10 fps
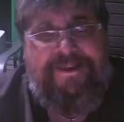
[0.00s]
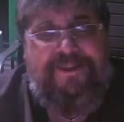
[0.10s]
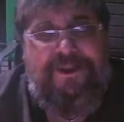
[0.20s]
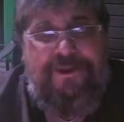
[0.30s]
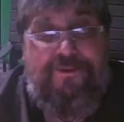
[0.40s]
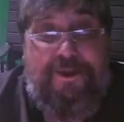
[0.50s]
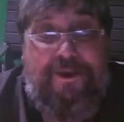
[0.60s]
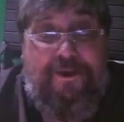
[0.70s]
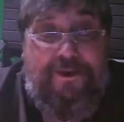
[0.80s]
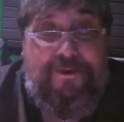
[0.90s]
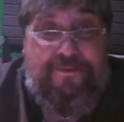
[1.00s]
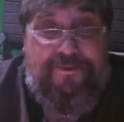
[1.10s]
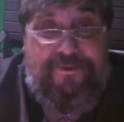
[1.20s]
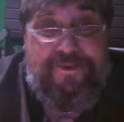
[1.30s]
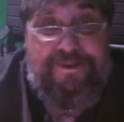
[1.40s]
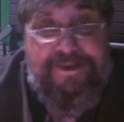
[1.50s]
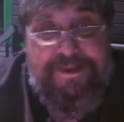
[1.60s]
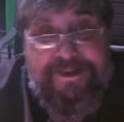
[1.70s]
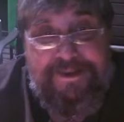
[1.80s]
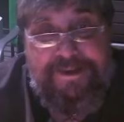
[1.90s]
They usually aren't interested,
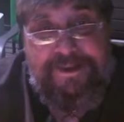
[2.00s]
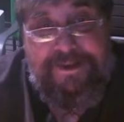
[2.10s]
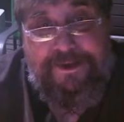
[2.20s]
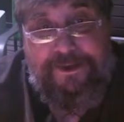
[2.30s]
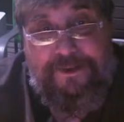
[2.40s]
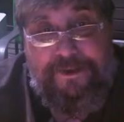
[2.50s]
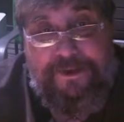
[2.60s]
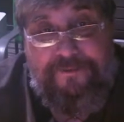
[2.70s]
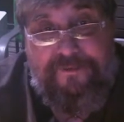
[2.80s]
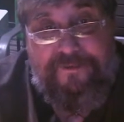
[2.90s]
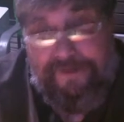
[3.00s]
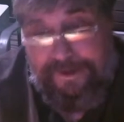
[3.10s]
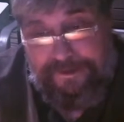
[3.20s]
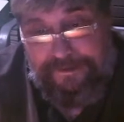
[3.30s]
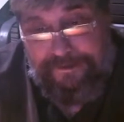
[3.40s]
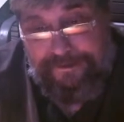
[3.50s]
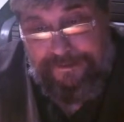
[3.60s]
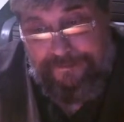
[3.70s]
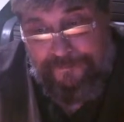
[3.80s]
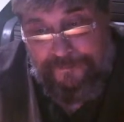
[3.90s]
unless it's like
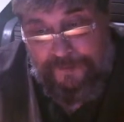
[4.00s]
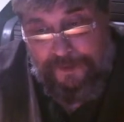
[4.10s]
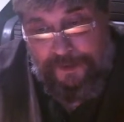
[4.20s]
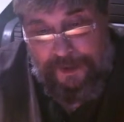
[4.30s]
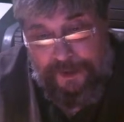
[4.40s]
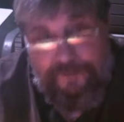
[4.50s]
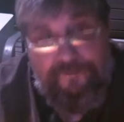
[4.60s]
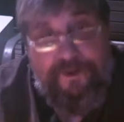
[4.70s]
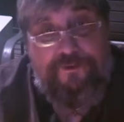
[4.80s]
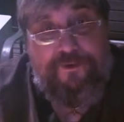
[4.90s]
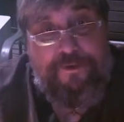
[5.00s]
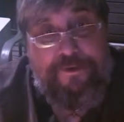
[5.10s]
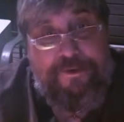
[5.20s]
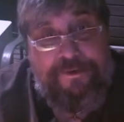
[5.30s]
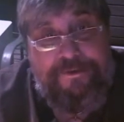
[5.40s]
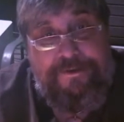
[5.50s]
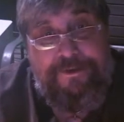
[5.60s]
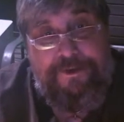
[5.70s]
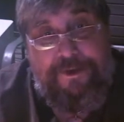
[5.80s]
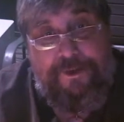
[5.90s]
an adventure,
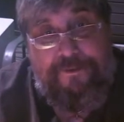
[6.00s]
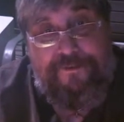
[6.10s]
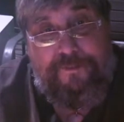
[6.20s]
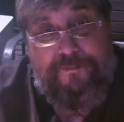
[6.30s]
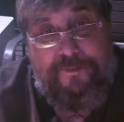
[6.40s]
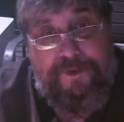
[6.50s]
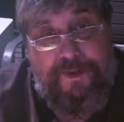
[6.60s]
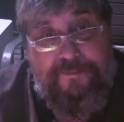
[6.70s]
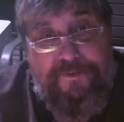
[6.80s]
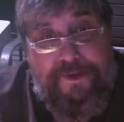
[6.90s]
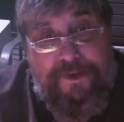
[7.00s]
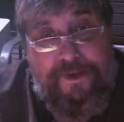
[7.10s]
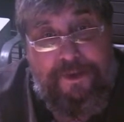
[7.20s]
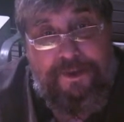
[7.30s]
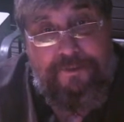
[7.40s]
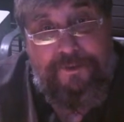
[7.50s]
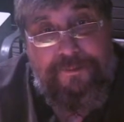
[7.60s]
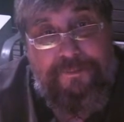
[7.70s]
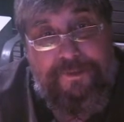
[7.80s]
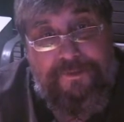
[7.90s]
it's something that comes out of
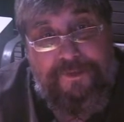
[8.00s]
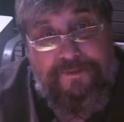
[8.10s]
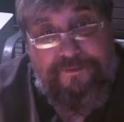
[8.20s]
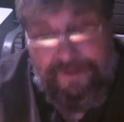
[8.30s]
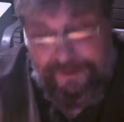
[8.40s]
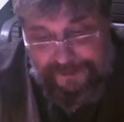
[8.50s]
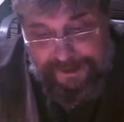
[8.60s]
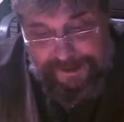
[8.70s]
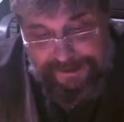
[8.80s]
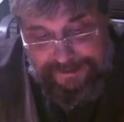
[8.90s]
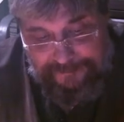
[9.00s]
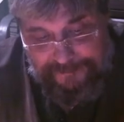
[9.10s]
Hollywood, but things like that.